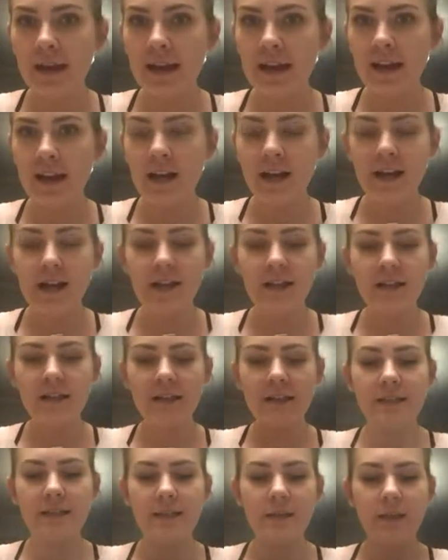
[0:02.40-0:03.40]
Hi
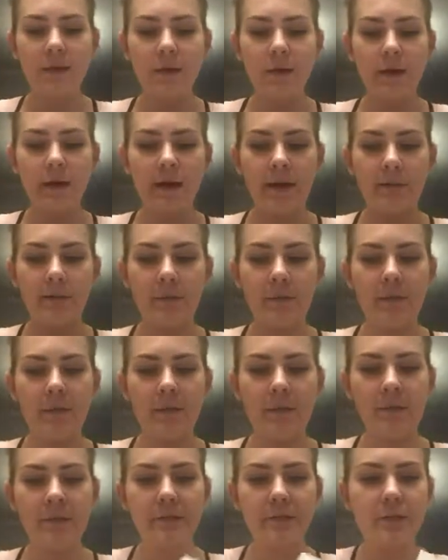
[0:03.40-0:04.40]
guys. Okay,
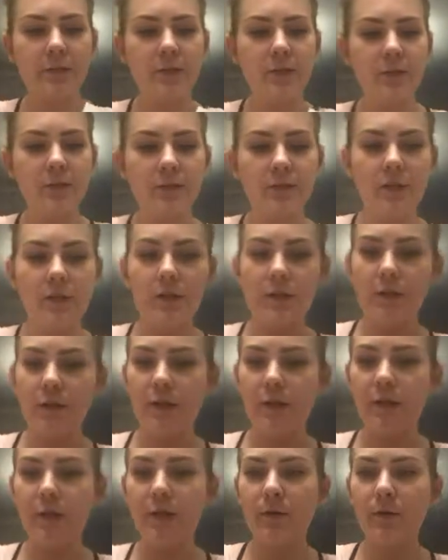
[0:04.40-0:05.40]
so I'm going to show
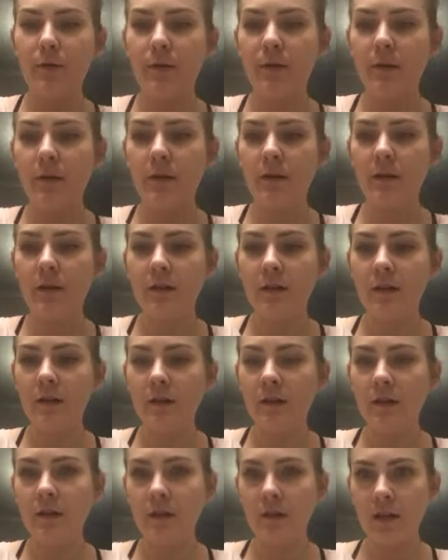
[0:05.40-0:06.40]
you
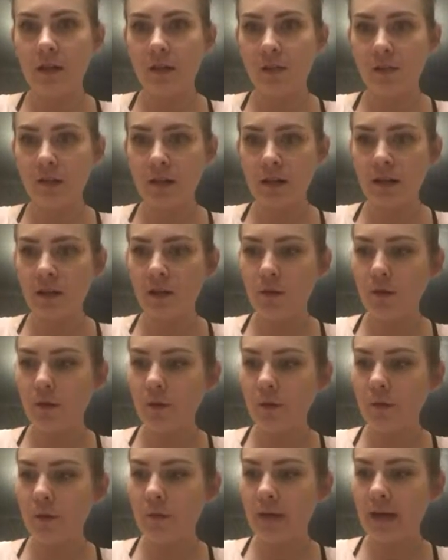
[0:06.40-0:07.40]
a really
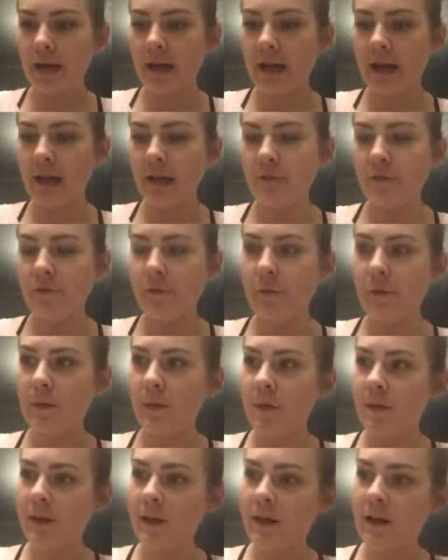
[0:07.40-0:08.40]
cool way of
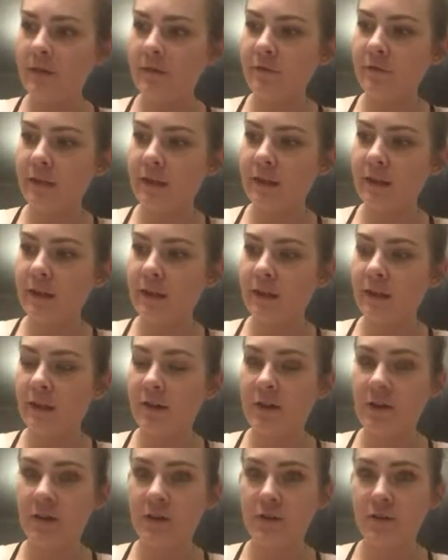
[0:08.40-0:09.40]
remembering how to find the
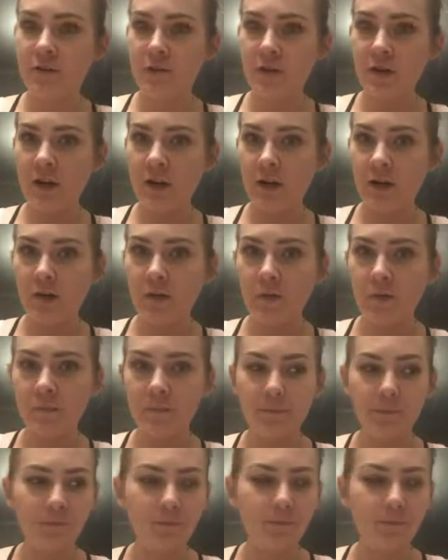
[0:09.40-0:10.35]
area of a triangle.